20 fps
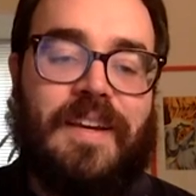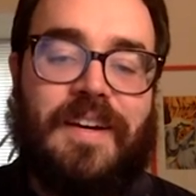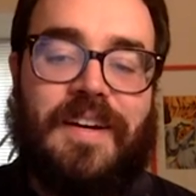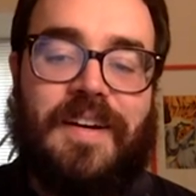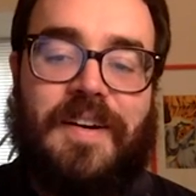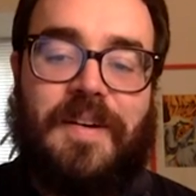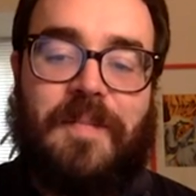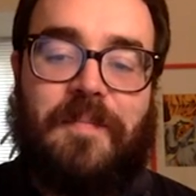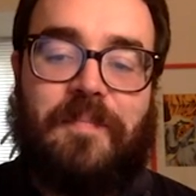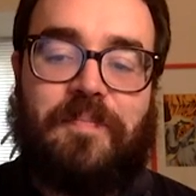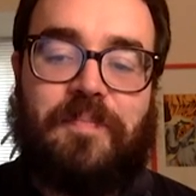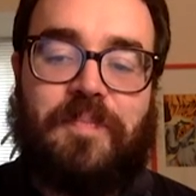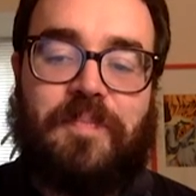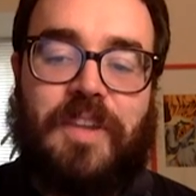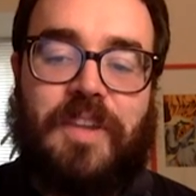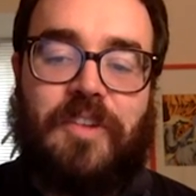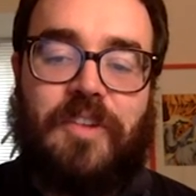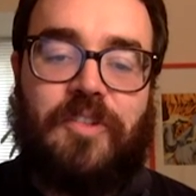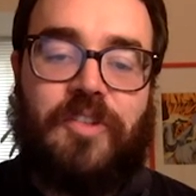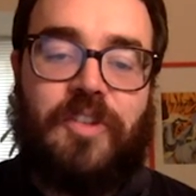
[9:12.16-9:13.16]
Um,
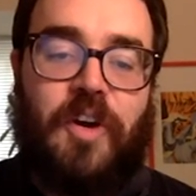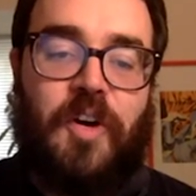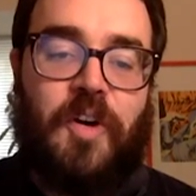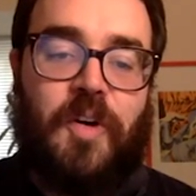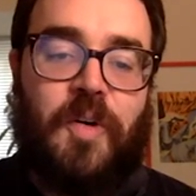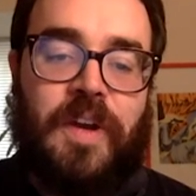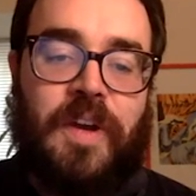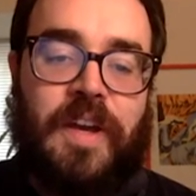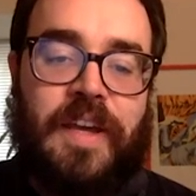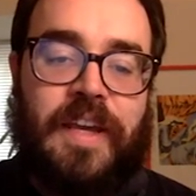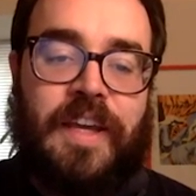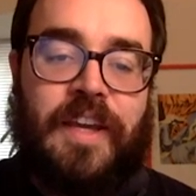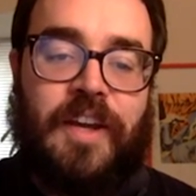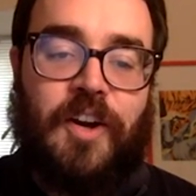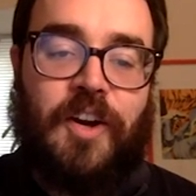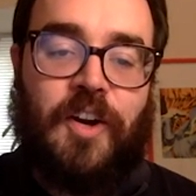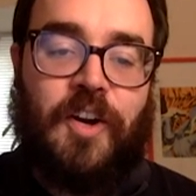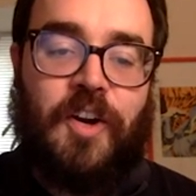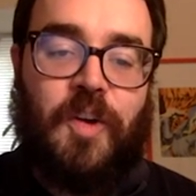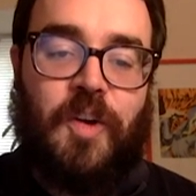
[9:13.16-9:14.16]
so
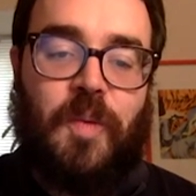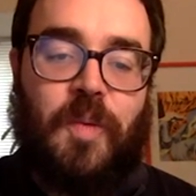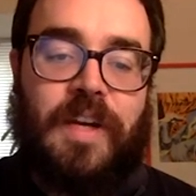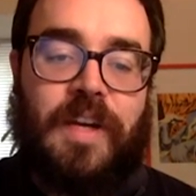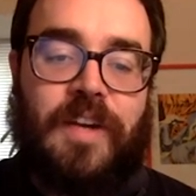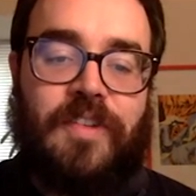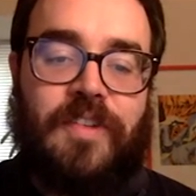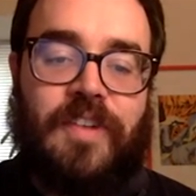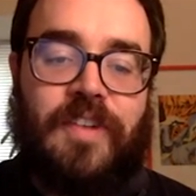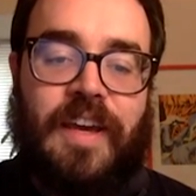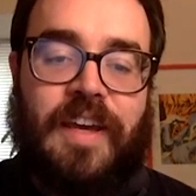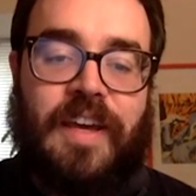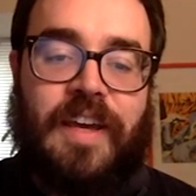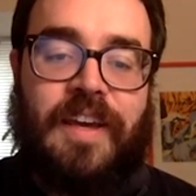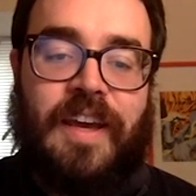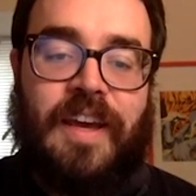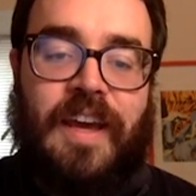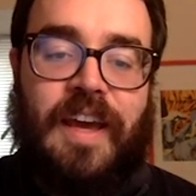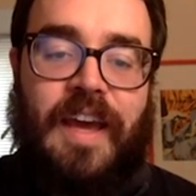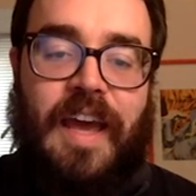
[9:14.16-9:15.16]
here, when I
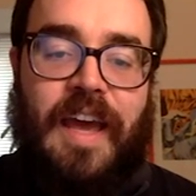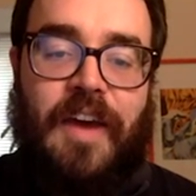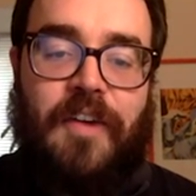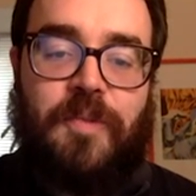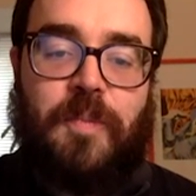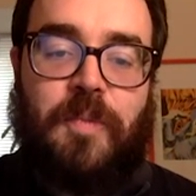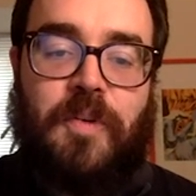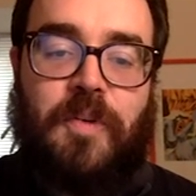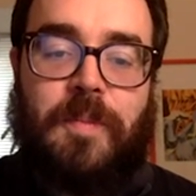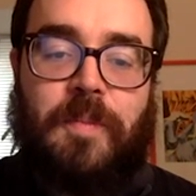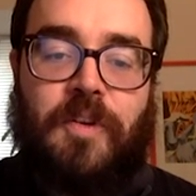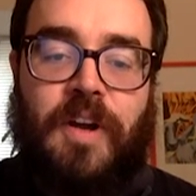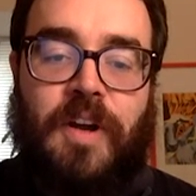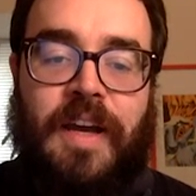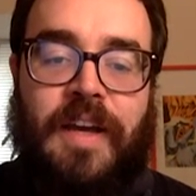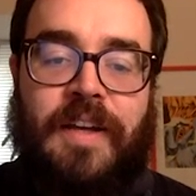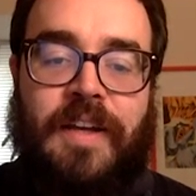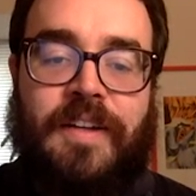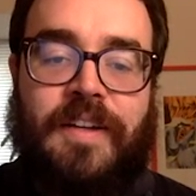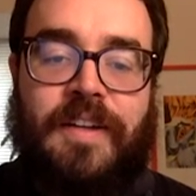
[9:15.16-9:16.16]
say f paren
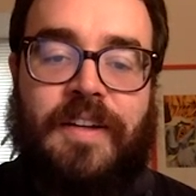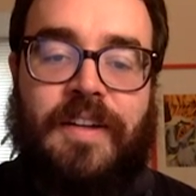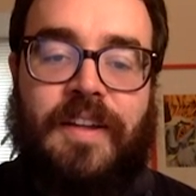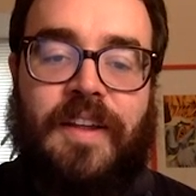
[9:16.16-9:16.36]
paren,